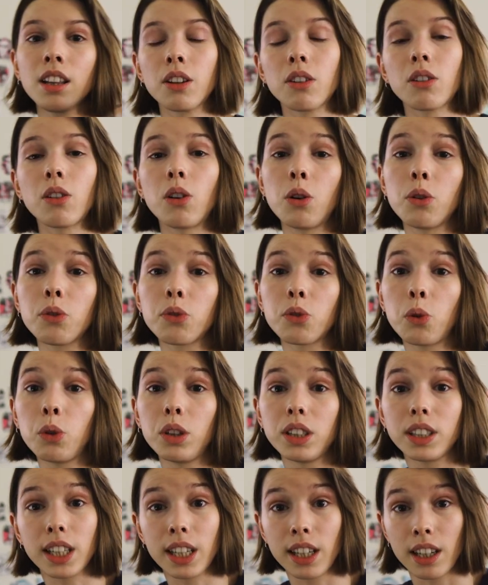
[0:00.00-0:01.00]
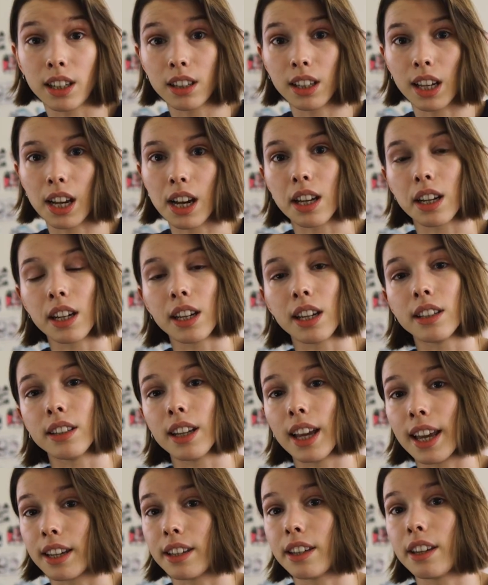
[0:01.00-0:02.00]
They're also looking into adding an
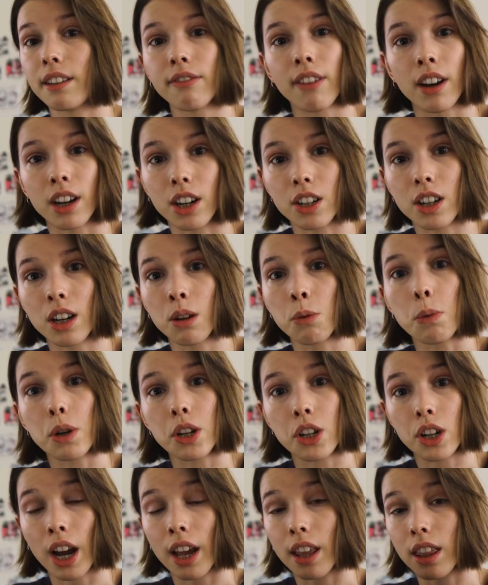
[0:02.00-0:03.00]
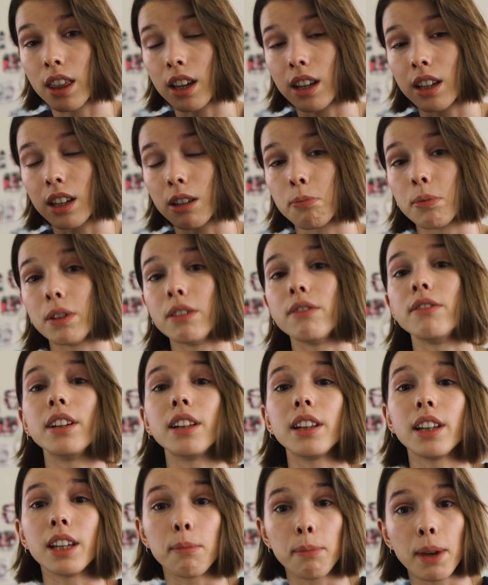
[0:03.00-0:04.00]
Anki function, which I think could be
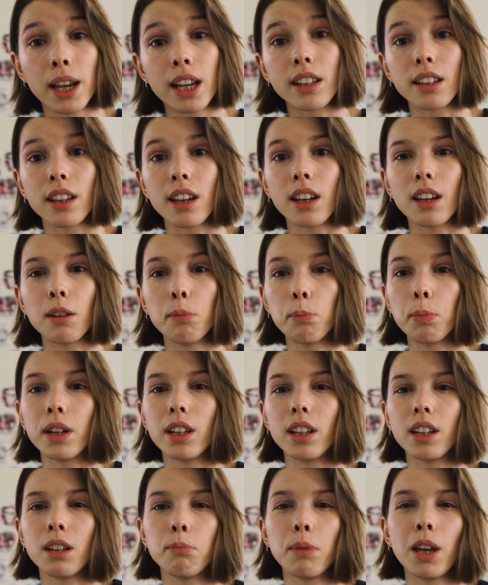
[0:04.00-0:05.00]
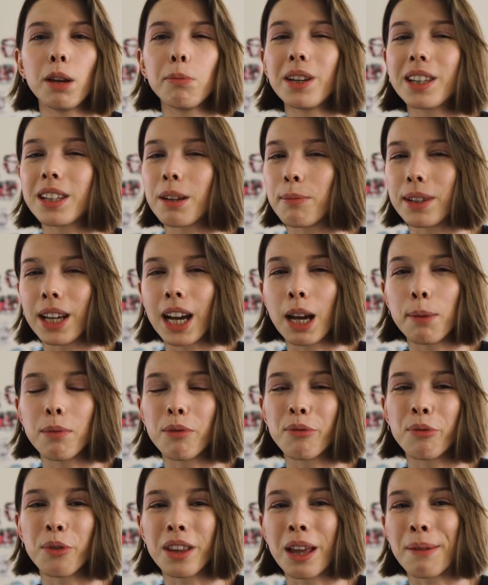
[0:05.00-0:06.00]
really amazing, but it may be some time
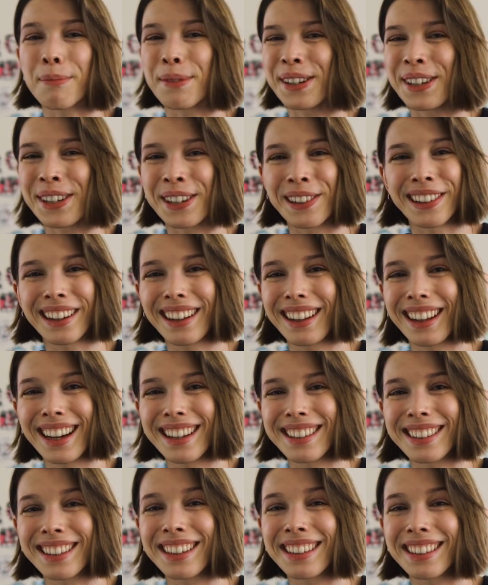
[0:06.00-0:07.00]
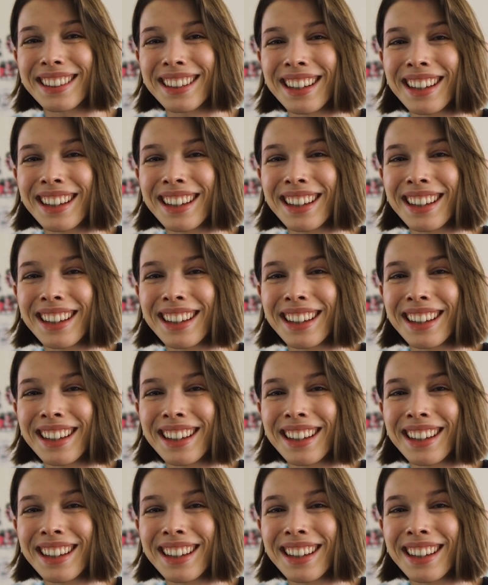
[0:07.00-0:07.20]
before that materializes.